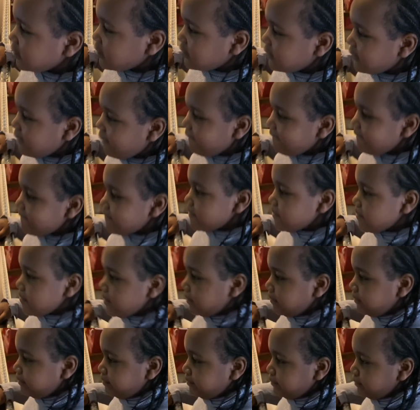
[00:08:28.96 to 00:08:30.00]
to the beach,
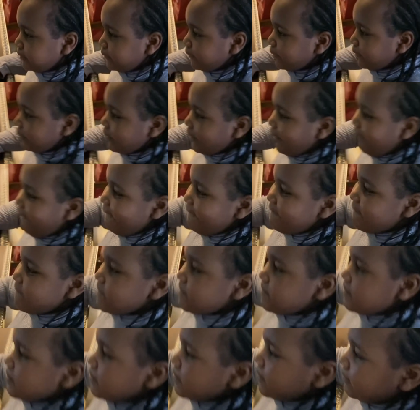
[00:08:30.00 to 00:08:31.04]
beach.
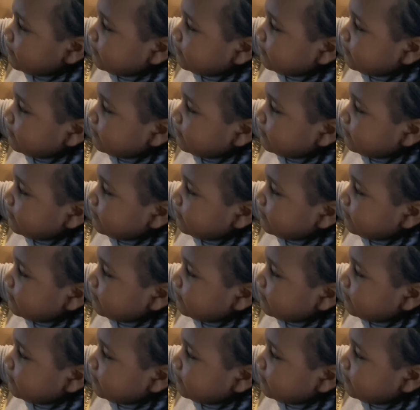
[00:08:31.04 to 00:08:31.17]
And um,